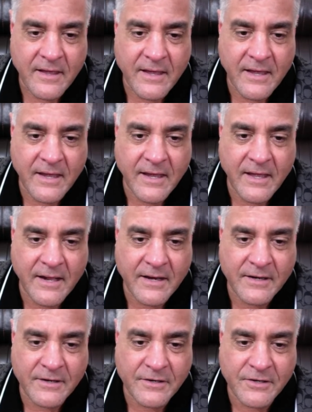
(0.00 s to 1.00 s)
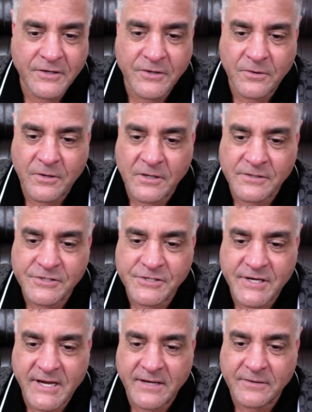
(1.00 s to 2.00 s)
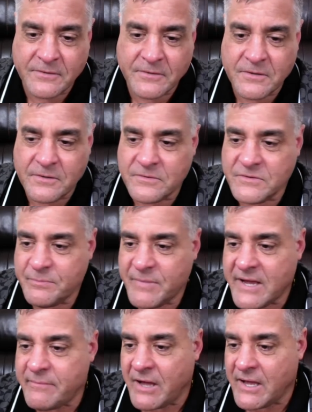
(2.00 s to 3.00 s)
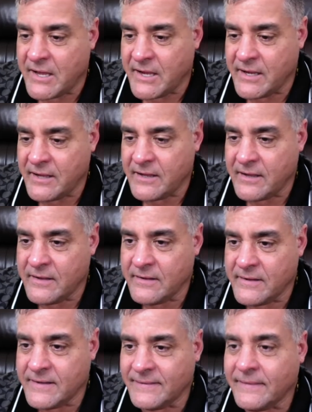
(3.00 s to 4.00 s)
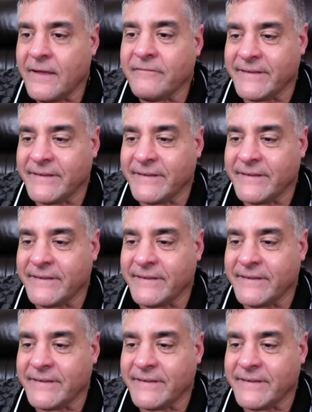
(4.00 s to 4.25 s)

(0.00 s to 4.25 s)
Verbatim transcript: And your channel goes bye bye. Love